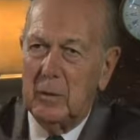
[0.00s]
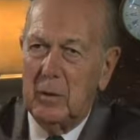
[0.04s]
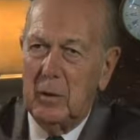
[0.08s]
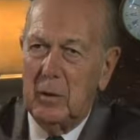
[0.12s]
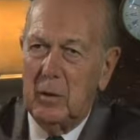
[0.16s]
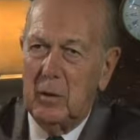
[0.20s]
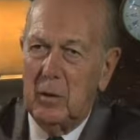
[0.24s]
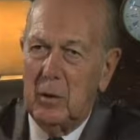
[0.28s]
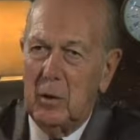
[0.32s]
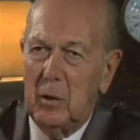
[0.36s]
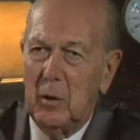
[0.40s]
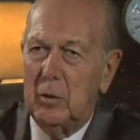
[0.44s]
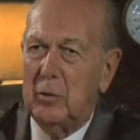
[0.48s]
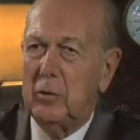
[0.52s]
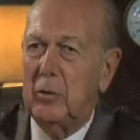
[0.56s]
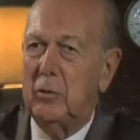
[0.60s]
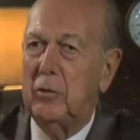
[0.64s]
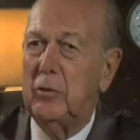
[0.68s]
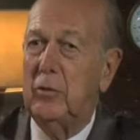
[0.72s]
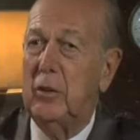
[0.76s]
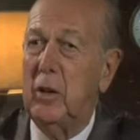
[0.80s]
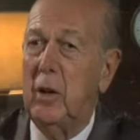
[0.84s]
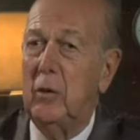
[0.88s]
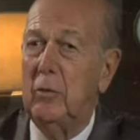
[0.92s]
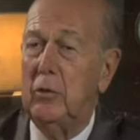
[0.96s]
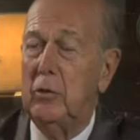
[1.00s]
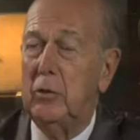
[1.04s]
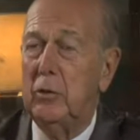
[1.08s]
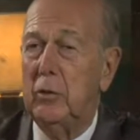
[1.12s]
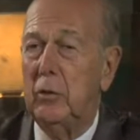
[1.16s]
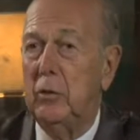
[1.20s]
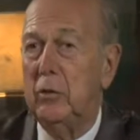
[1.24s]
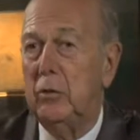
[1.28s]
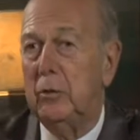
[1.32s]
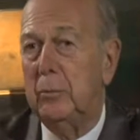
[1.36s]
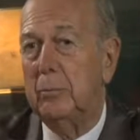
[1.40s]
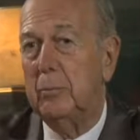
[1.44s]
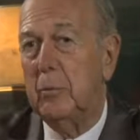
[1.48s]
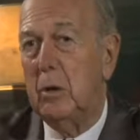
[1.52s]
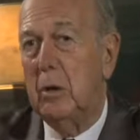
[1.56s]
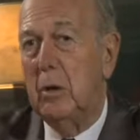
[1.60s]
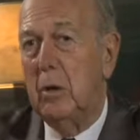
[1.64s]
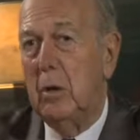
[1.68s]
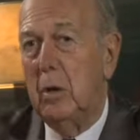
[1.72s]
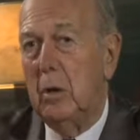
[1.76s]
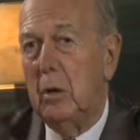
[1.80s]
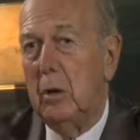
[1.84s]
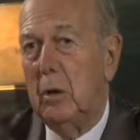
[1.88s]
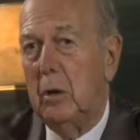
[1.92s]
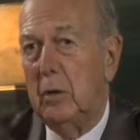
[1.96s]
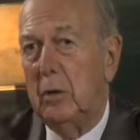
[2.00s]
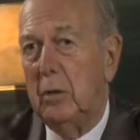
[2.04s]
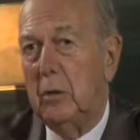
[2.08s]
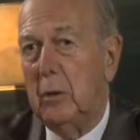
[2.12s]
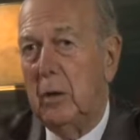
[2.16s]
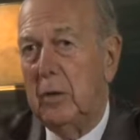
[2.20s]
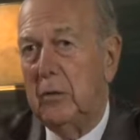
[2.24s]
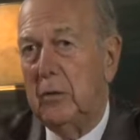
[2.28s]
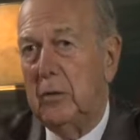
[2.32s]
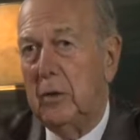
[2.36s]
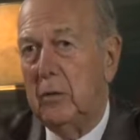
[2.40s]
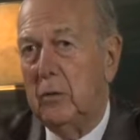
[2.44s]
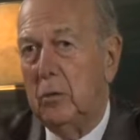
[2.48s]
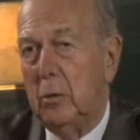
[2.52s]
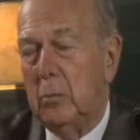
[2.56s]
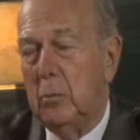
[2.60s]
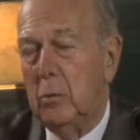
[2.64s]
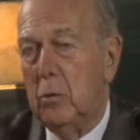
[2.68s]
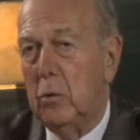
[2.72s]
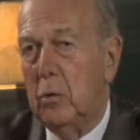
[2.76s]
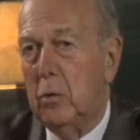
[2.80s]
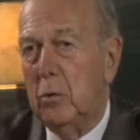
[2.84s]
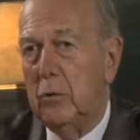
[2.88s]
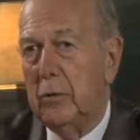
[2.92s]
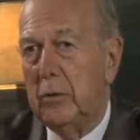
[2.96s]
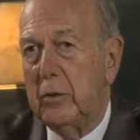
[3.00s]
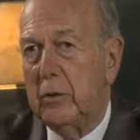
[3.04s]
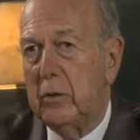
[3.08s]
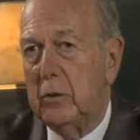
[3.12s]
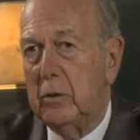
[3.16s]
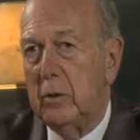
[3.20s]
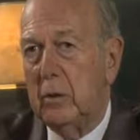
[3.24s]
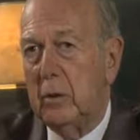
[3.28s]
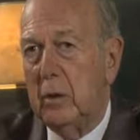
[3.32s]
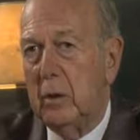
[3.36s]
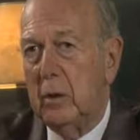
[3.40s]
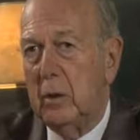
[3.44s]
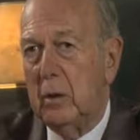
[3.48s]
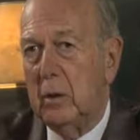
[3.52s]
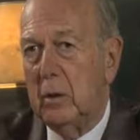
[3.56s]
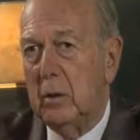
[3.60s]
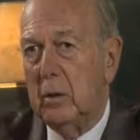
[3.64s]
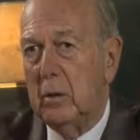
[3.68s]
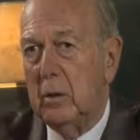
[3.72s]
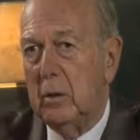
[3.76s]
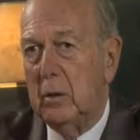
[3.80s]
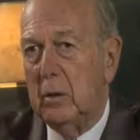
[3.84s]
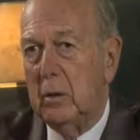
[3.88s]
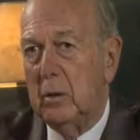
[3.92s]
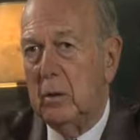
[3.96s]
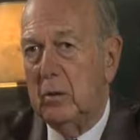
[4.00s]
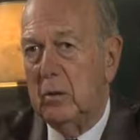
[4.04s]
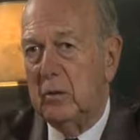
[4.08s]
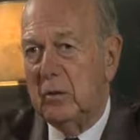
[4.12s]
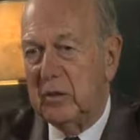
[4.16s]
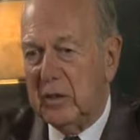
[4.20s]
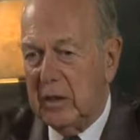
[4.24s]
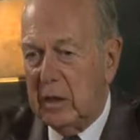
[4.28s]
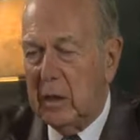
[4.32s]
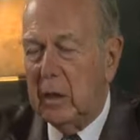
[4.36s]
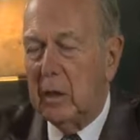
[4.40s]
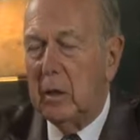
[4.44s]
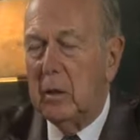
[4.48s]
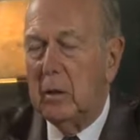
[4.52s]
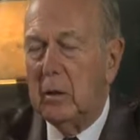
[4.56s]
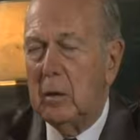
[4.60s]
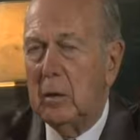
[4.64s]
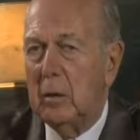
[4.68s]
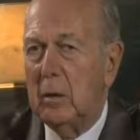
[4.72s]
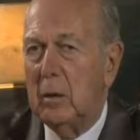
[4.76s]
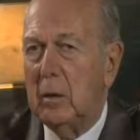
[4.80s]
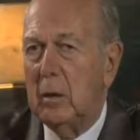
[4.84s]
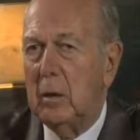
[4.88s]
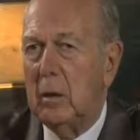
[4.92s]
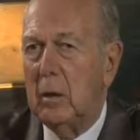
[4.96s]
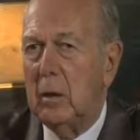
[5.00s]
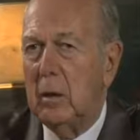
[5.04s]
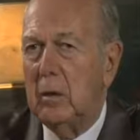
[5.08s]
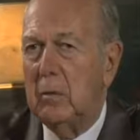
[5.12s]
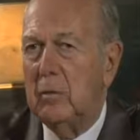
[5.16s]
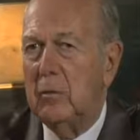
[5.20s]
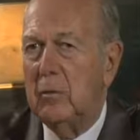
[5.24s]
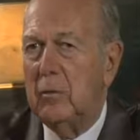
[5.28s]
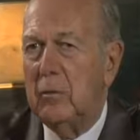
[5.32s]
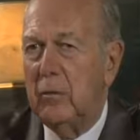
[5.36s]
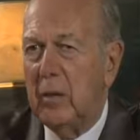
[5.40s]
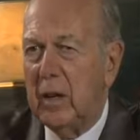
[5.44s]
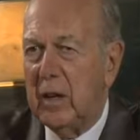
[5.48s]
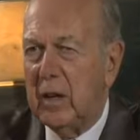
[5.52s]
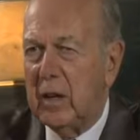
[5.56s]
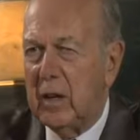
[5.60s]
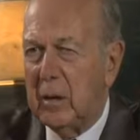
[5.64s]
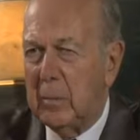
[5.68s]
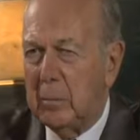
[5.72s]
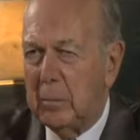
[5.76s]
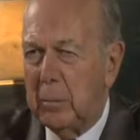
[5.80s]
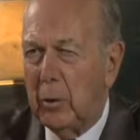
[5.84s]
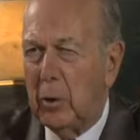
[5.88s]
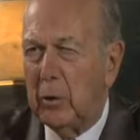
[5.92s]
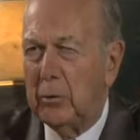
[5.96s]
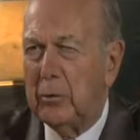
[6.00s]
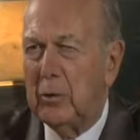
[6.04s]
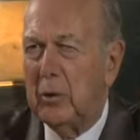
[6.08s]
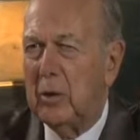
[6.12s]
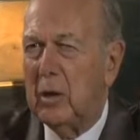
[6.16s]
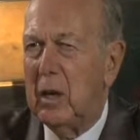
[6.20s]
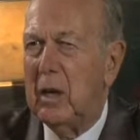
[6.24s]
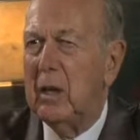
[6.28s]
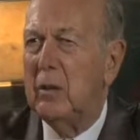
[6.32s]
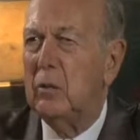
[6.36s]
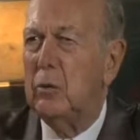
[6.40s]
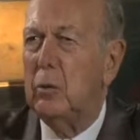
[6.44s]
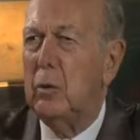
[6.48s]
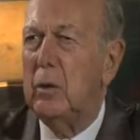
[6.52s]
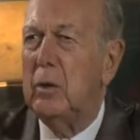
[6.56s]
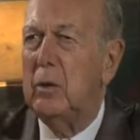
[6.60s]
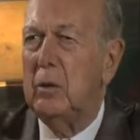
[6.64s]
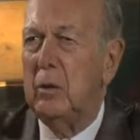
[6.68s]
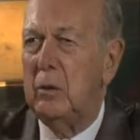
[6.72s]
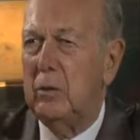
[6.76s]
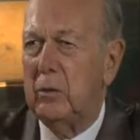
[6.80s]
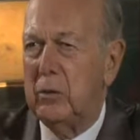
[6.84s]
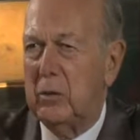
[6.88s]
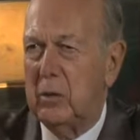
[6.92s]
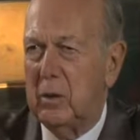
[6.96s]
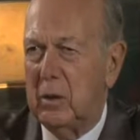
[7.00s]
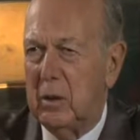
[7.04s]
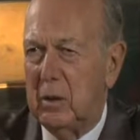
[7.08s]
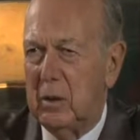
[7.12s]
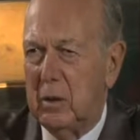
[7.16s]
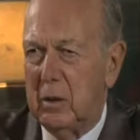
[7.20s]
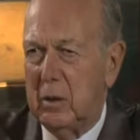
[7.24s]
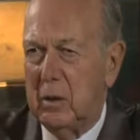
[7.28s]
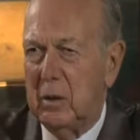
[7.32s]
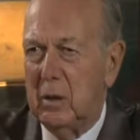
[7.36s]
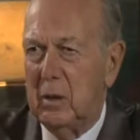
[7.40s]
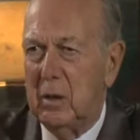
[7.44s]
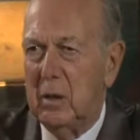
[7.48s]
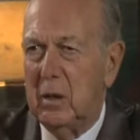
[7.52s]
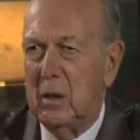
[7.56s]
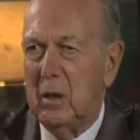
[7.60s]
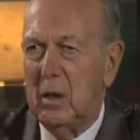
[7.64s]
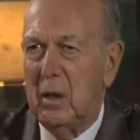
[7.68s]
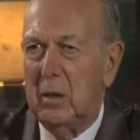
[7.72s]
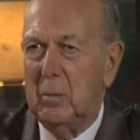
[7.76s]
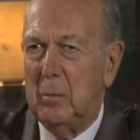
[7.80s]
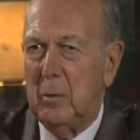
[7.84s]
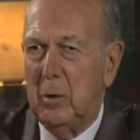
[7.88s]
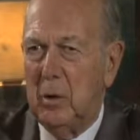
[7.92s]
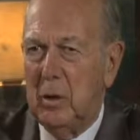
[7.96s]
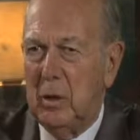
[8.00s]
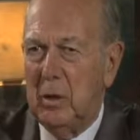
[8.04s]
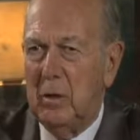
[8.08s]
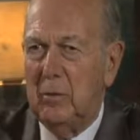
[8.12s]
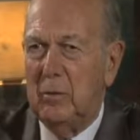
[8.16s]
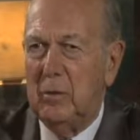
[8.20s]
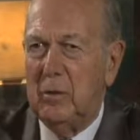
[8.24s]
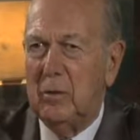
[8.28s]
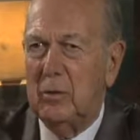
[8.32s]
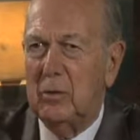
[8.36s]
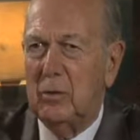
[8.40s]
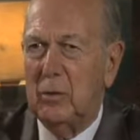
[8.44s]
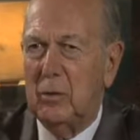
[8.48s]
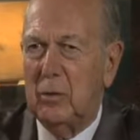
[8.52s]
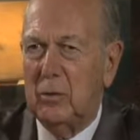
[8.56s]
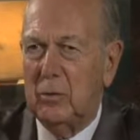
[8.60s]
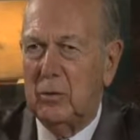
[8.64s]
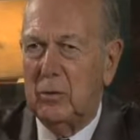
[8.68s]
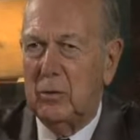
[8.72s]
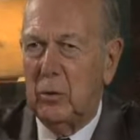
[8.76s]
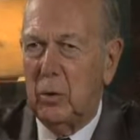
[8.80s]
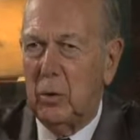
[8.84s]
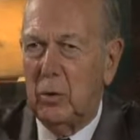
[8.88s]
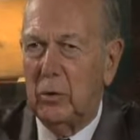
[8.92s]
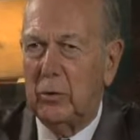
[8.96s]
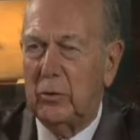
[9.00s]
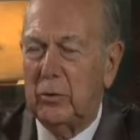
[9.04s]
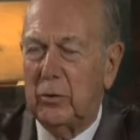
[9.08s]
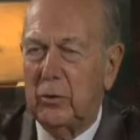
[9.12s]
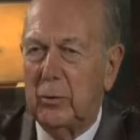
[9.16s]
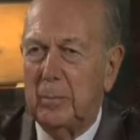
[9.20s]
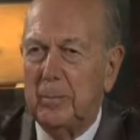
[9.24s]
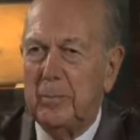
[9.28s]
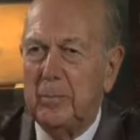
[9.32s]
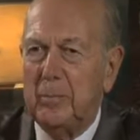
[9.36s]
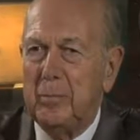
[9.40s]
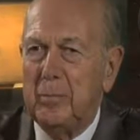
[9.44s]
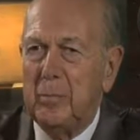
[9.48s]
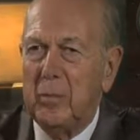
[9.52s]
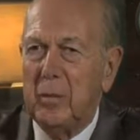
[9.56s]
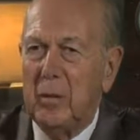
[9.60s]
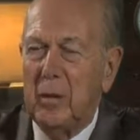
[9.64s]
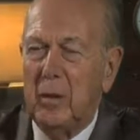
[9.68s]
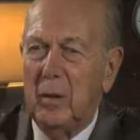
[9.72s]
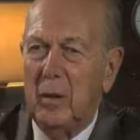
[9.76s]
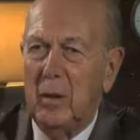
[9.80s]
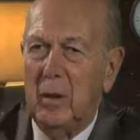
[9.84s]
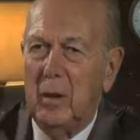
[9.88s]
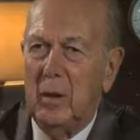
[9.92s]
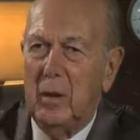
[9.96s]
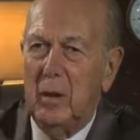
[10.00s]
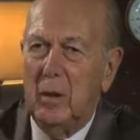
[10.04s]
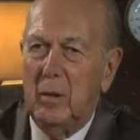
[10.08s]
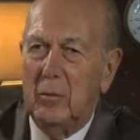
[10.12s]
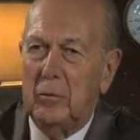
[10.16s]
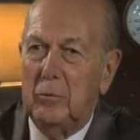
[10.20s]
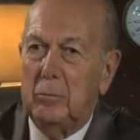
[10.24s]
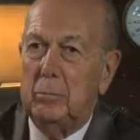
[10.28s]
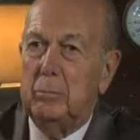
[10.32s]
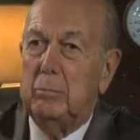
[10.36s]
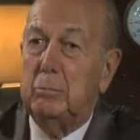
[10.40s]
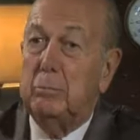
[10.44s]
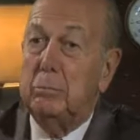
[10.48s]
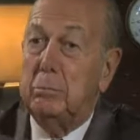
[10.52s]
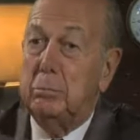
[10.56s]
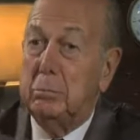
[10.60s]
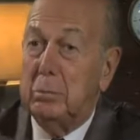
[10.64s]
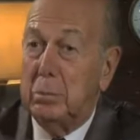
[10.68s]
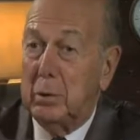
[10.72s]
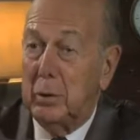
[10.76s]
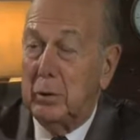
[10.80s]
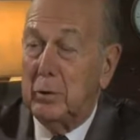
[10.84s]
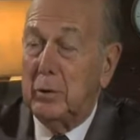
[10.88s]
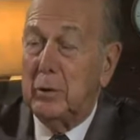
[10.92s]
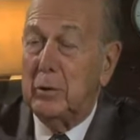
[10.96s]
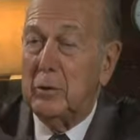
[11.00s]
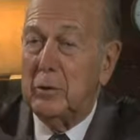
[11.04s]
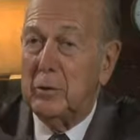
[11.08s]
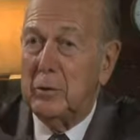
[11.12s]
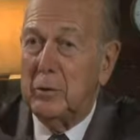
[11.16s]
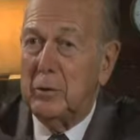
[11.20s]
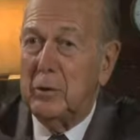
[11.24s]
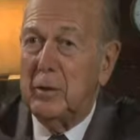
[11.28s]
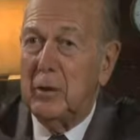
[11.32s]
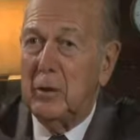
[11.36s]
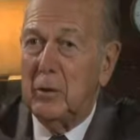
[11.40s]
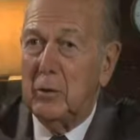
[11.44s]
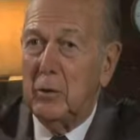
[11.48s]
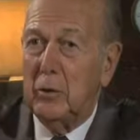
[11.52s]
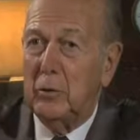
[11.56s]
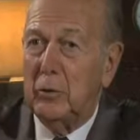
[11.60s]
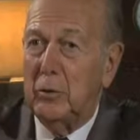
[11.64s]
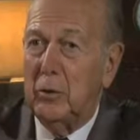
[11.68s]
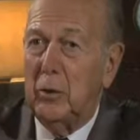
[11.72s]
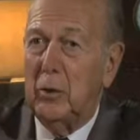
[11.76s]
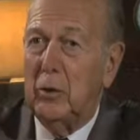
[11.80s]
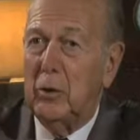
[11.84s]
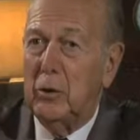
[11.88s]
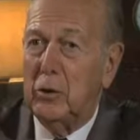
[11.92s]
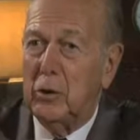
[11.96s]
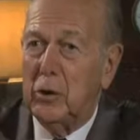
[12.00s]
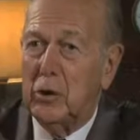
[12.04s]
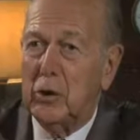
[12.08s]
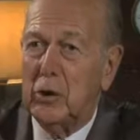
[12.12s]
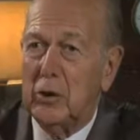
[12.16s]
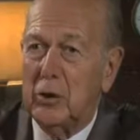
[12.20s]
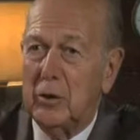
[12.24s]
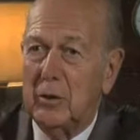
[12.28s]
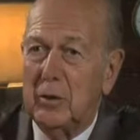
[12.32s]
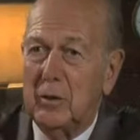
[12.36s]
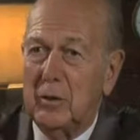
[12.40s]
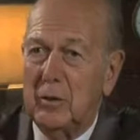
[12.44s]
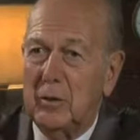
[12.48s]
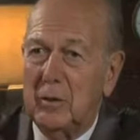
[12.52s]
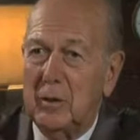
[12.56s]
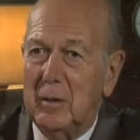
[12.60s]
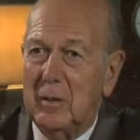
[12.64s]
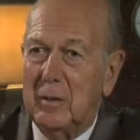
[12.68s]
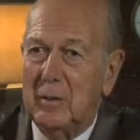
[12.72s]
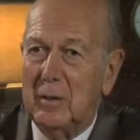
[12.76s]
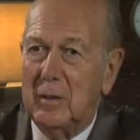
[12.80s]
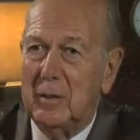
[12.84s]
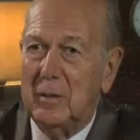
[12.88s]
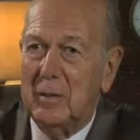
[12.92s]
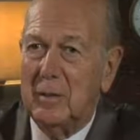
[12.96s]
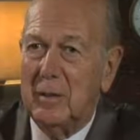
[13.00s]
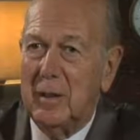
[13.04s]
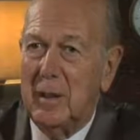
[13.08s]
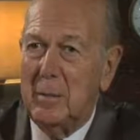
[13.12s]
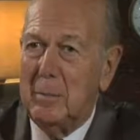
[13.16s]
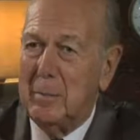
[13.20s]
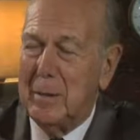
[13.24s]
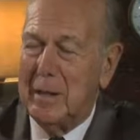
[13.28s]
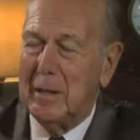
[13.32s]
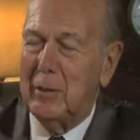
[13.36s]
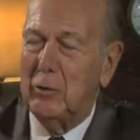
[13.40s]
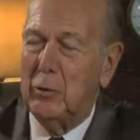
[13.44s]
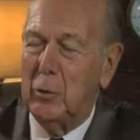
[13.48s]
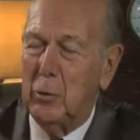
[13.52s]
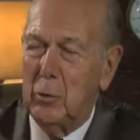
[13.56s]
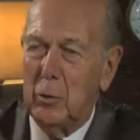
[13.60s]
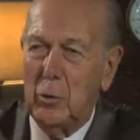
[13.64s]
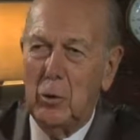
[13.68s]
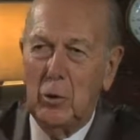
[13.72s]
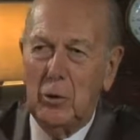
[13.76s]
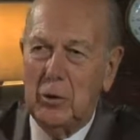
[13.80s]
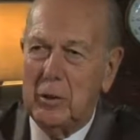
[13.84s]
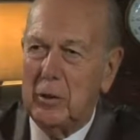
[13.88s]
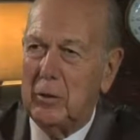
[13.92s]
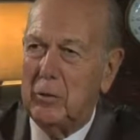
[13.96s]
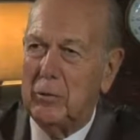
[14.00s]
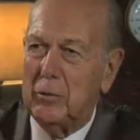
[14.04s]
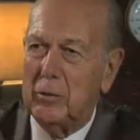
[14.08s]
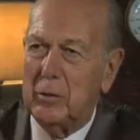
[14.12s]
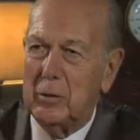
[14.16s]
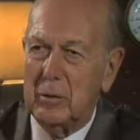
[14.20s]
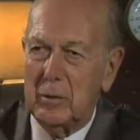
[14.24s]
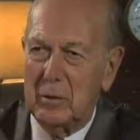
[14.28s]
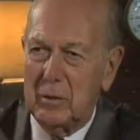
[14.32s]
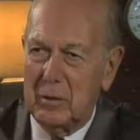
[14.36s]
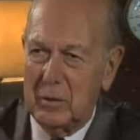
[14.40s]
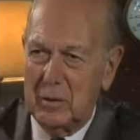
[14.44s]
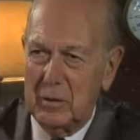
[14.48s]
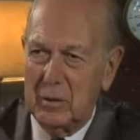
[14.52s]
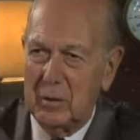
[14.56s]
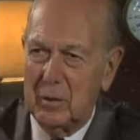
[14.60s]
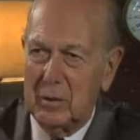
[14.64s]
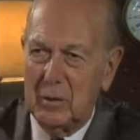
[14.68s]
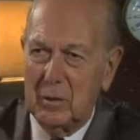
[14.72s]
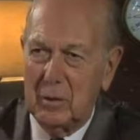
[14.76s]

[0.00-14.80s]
and lots of services. So I think the move is uh, still a very important link to industry. I believe it's a source of production and research. They, they make the world different